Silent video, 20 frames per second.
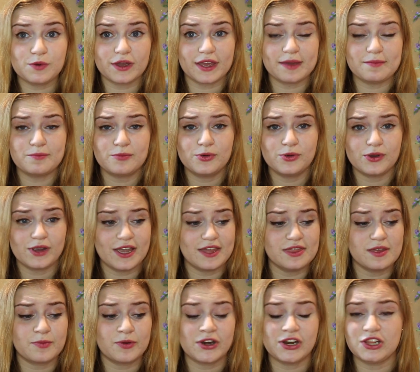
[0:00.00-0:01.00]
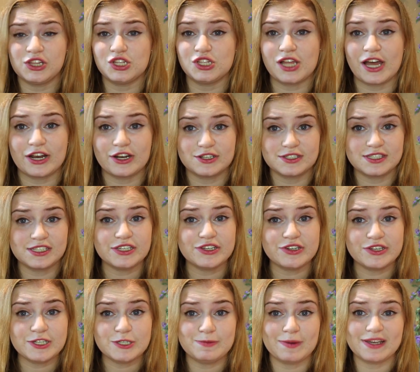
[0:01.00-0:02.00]
book in, in the Pretty Little Liars
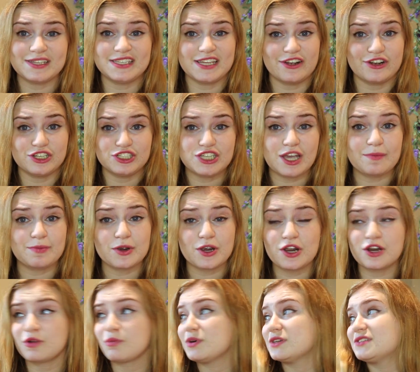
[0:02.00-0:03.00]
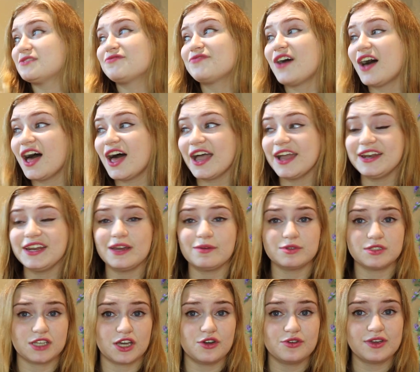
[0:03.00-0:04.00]
series by Sara Shepard was fine, it
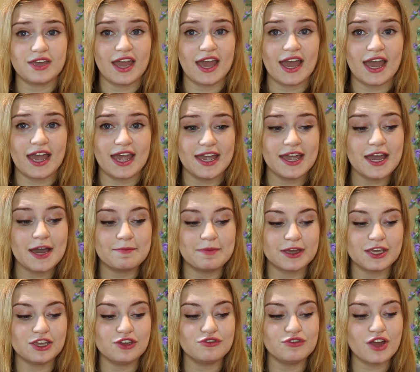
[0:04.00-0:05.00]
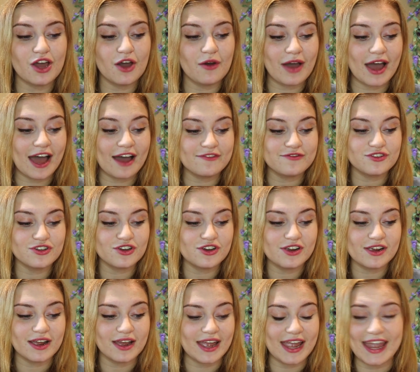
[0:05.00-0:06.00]
was okay, but you know,
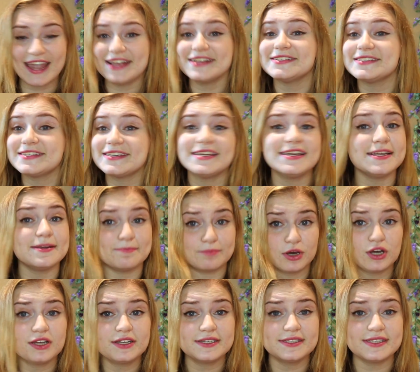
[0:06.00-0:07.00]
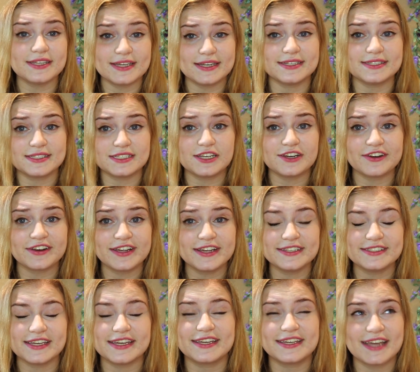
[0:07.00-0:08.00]
after 18 books in a
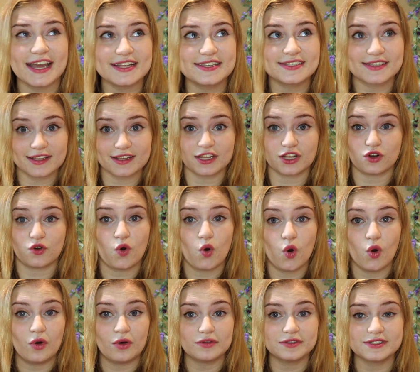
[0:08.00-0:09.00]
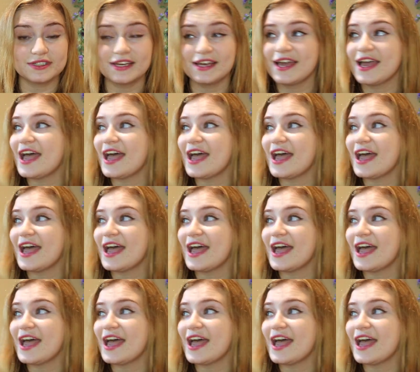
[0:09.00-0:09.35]
series, it gets a little old